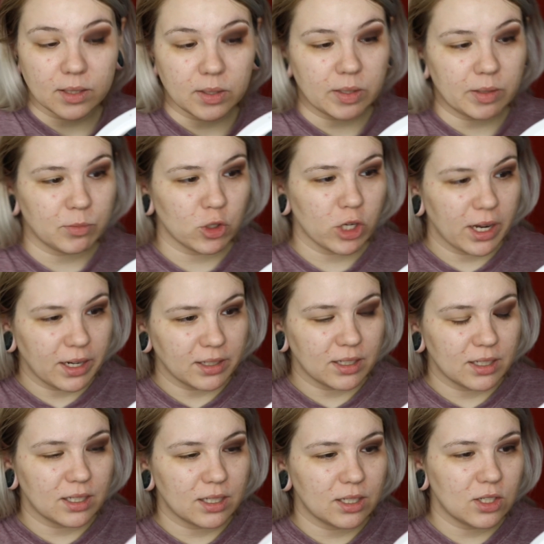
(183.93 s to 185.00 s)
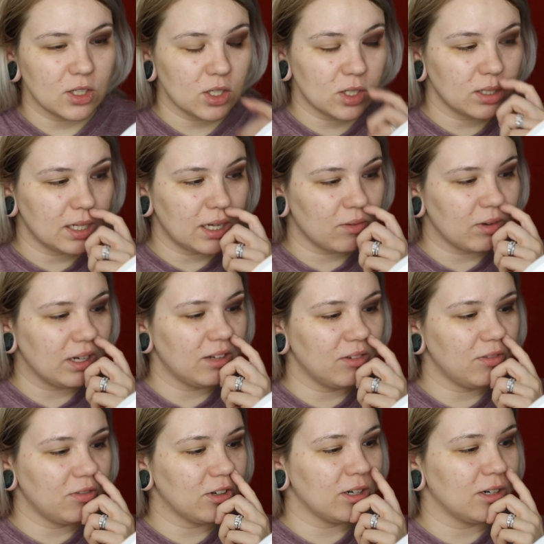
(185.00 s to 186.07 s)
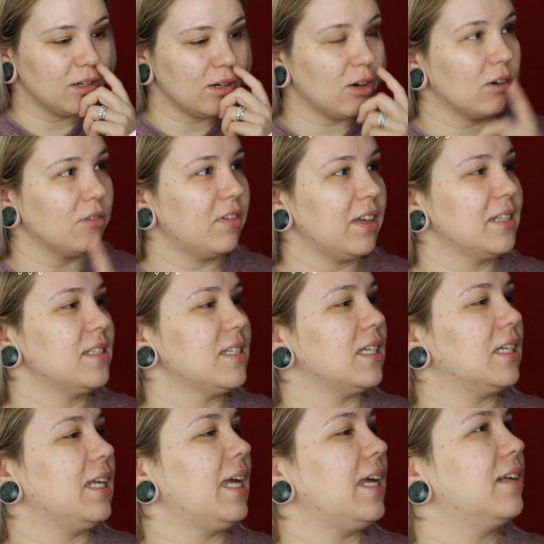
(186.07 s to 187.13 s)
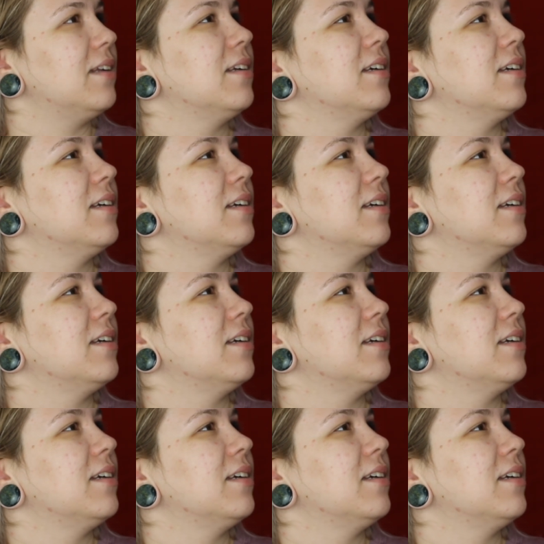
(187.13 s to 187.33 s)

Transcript: I'm trying to get ready for our fancy date.